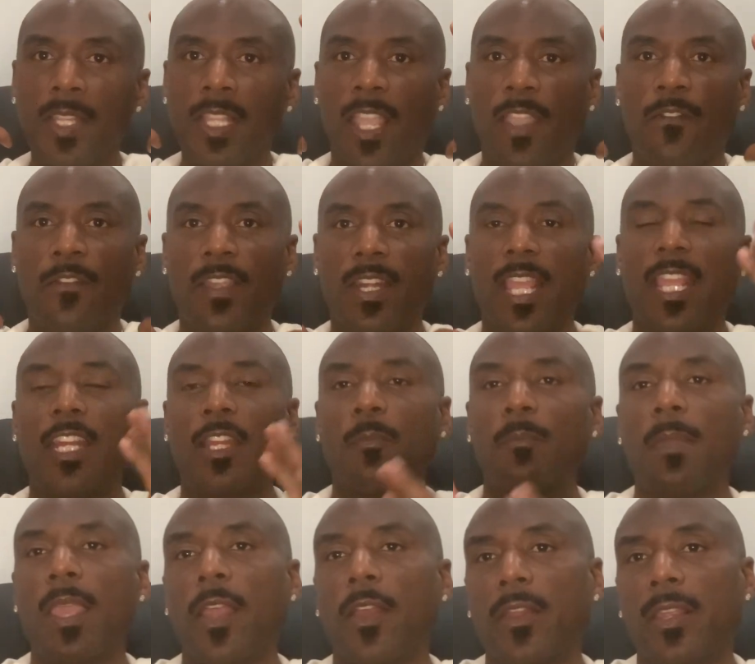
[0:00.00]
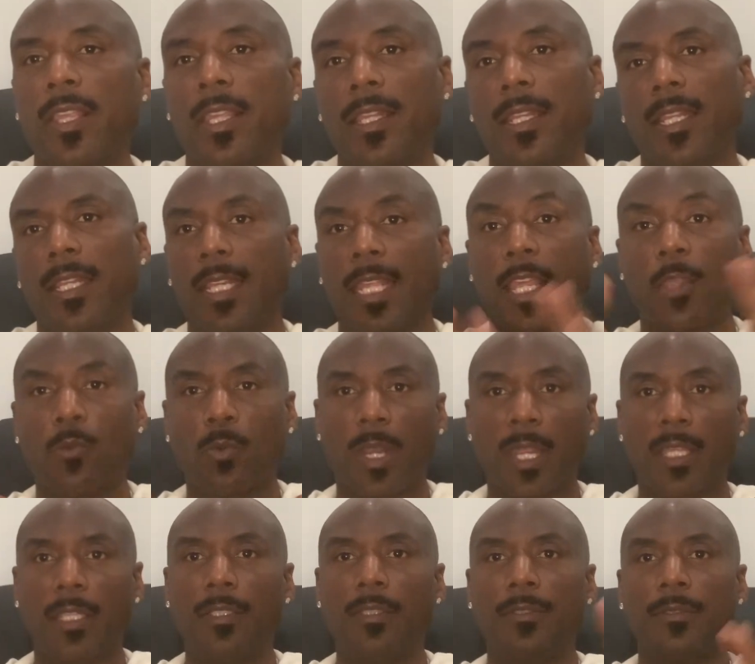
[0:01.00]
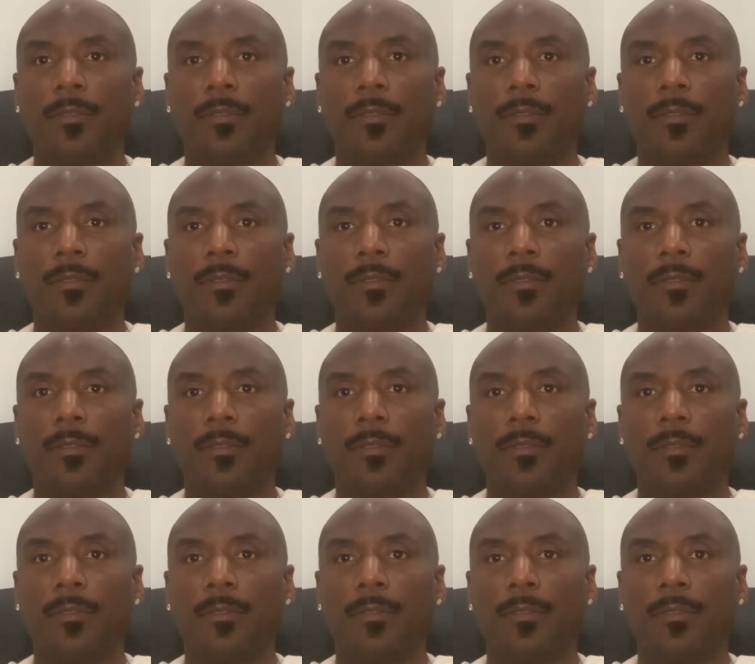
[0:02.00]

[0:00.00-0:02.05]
if it ain't American, it ain't right.